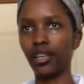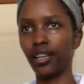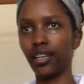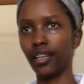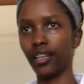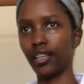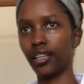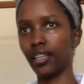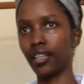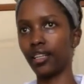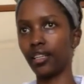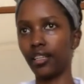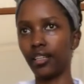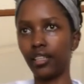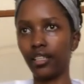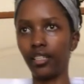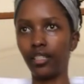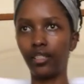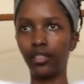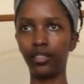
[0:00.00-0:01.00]

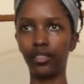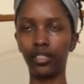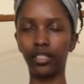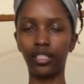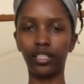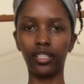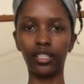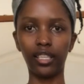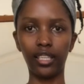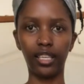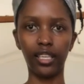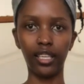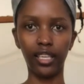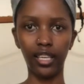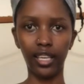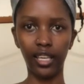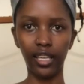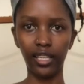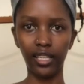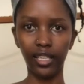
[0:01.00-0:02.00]
I don't think they
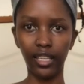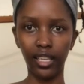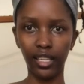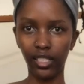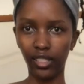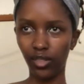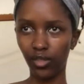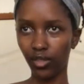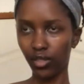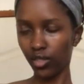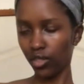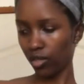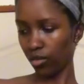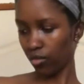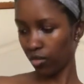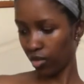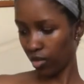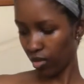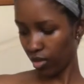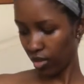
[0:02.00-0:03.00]
had extra
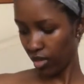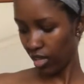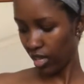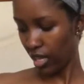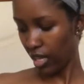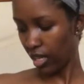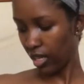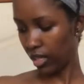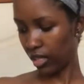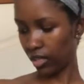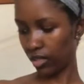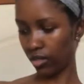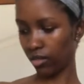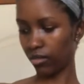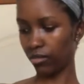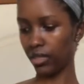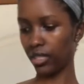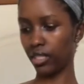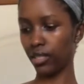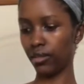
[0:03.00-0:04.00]
small, because
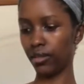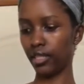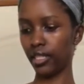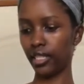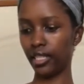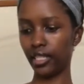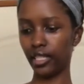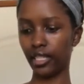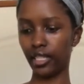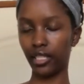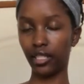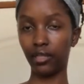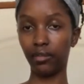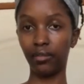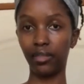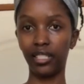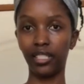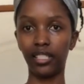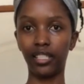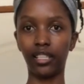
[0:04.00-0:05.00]
normally when he gets
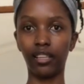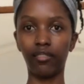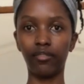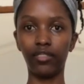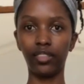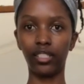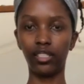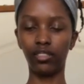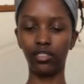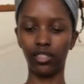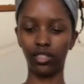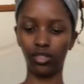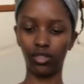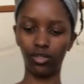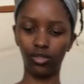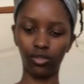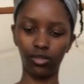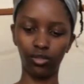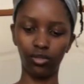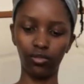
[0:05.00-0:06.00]
me stuff, he tries
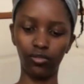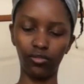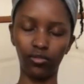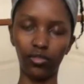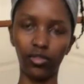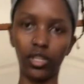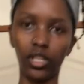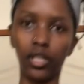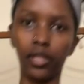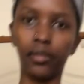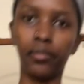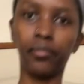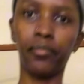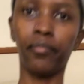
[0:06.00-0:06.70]
to go for